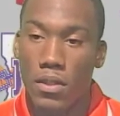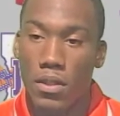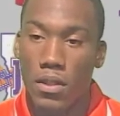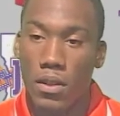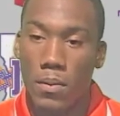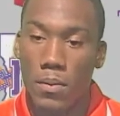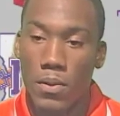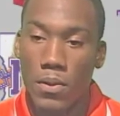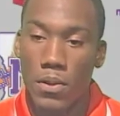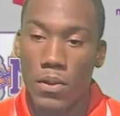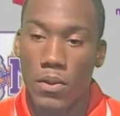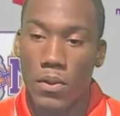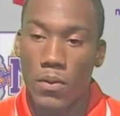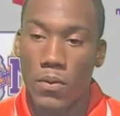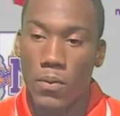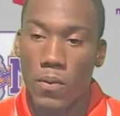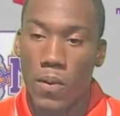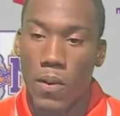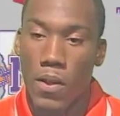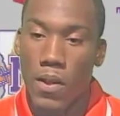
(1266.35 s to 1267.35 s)
You know,
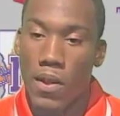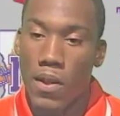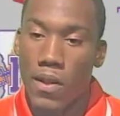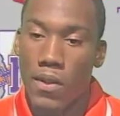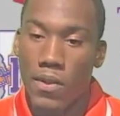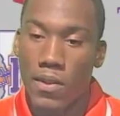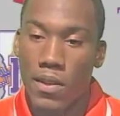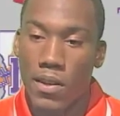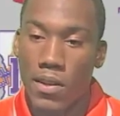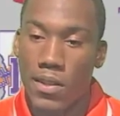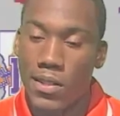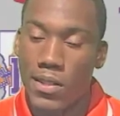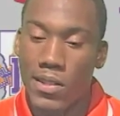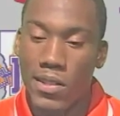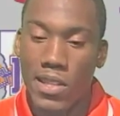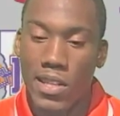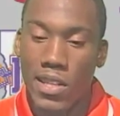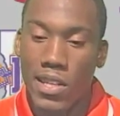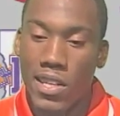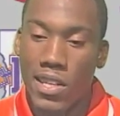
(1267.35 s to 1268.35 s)

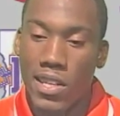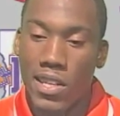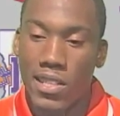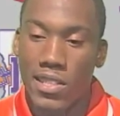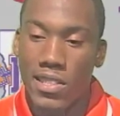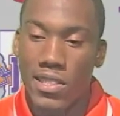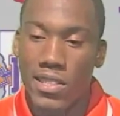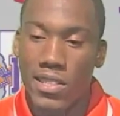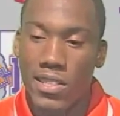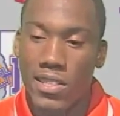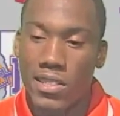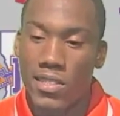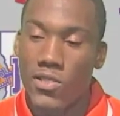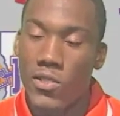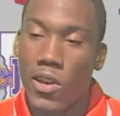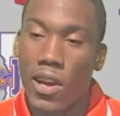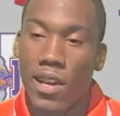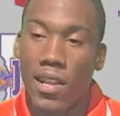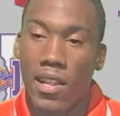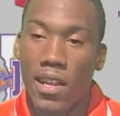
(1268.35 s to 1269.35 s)
it's just
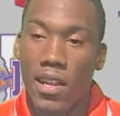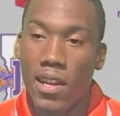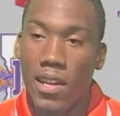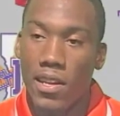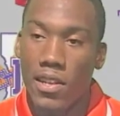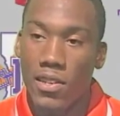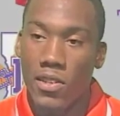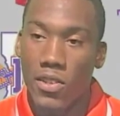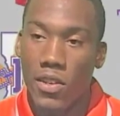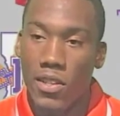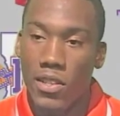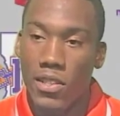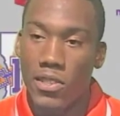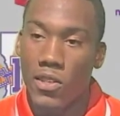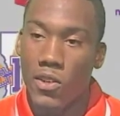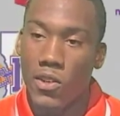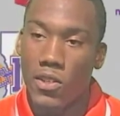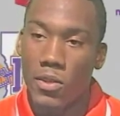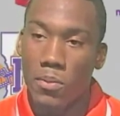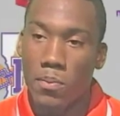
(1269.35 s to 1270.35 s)
so athletic. You know, it's
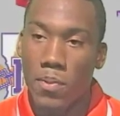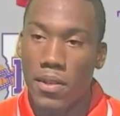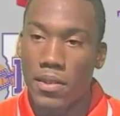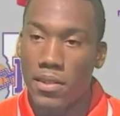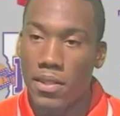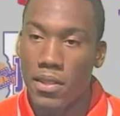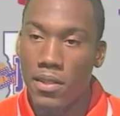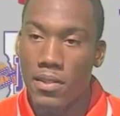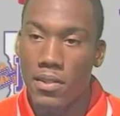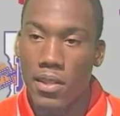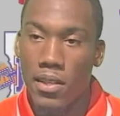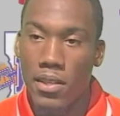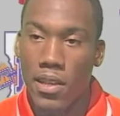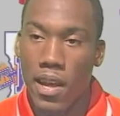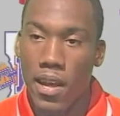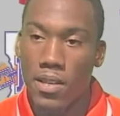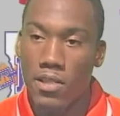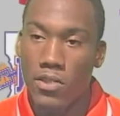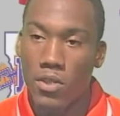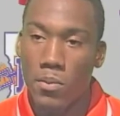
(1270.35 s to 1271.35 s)
hard to play teams that
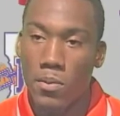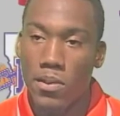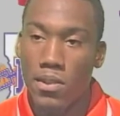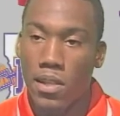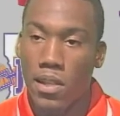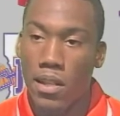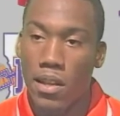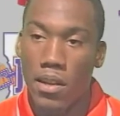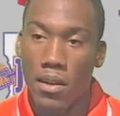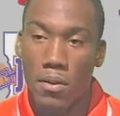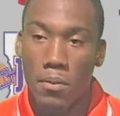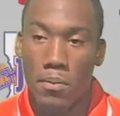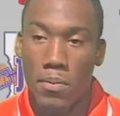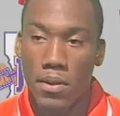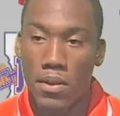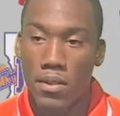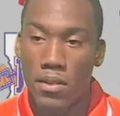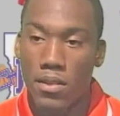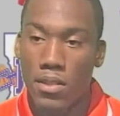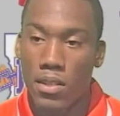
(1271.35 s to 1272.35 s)
have so much athletic
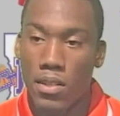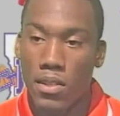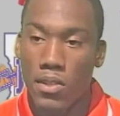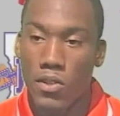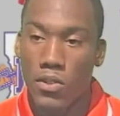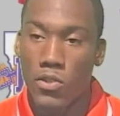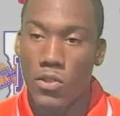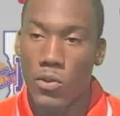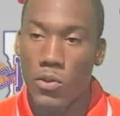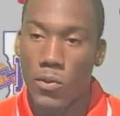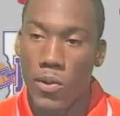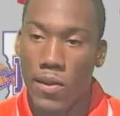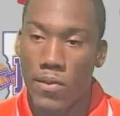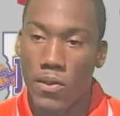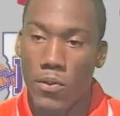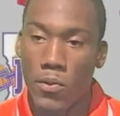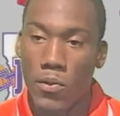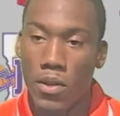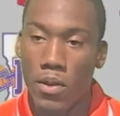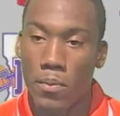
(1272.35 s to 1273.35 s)
ability. You know, so we have
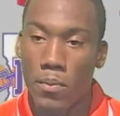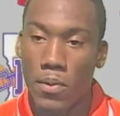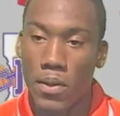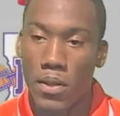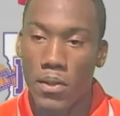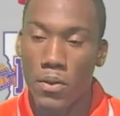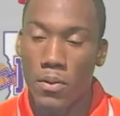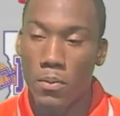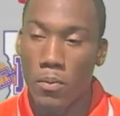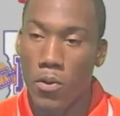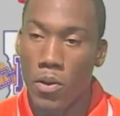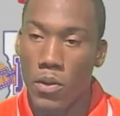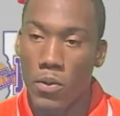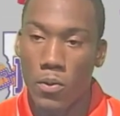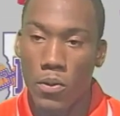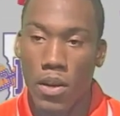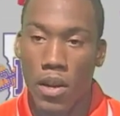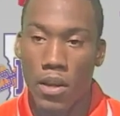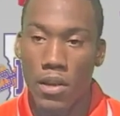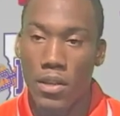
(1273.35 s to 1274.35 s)
to really be on point
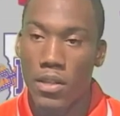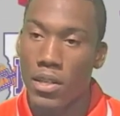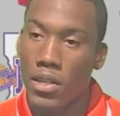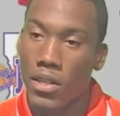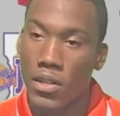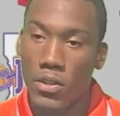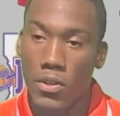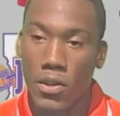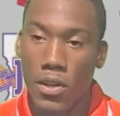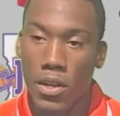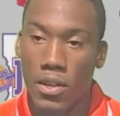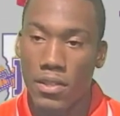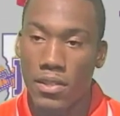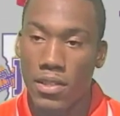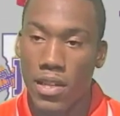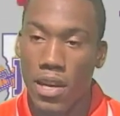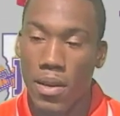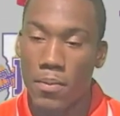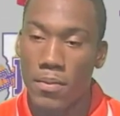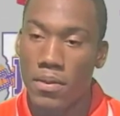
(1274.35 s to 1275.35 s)
with our
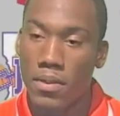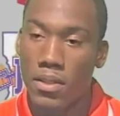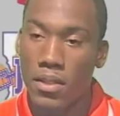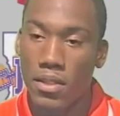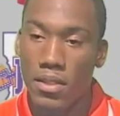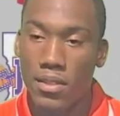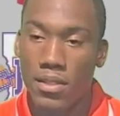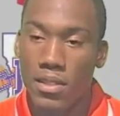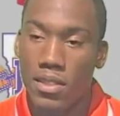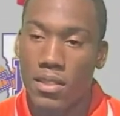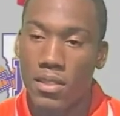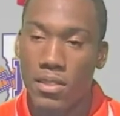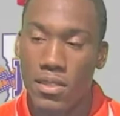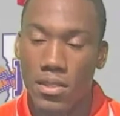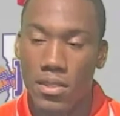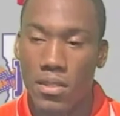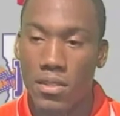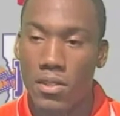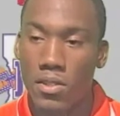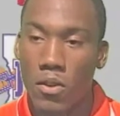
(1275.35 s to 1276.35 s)
assignments and just
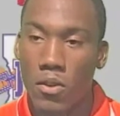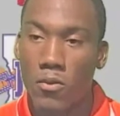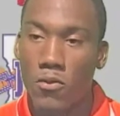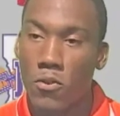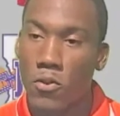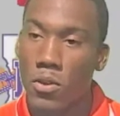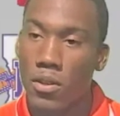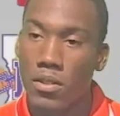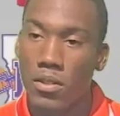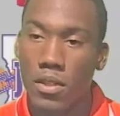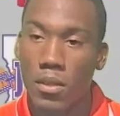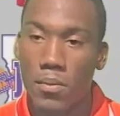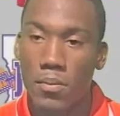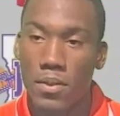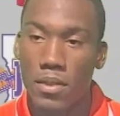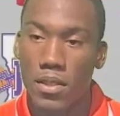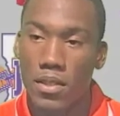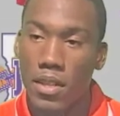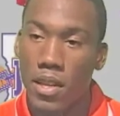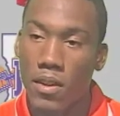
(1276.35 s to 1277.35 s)
you know, focus up
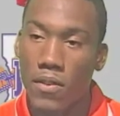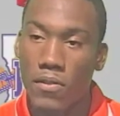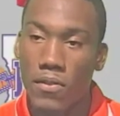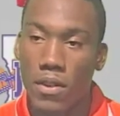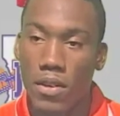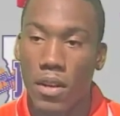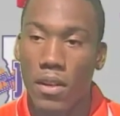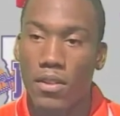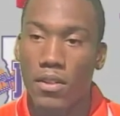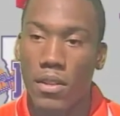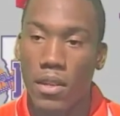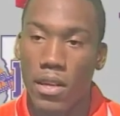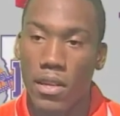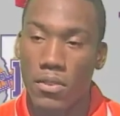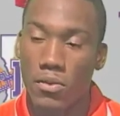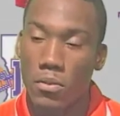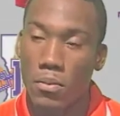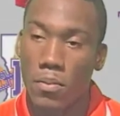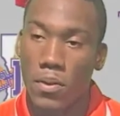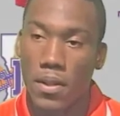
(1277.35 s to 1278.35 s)
and just have fun out there
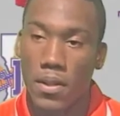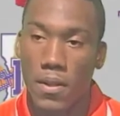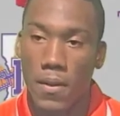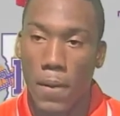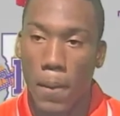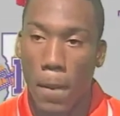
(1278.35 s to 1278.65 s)
as we play.